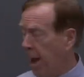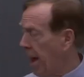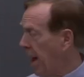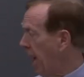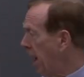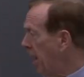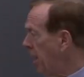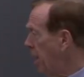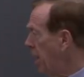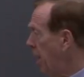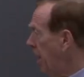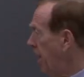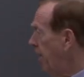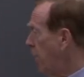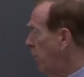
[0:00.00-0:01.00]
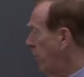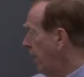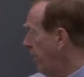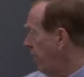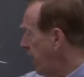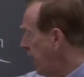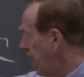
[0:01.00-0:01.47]
And if you
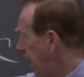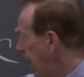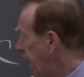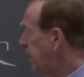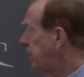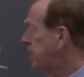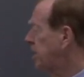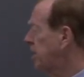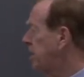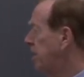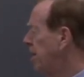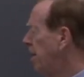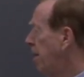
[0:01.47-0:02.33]
give me an x,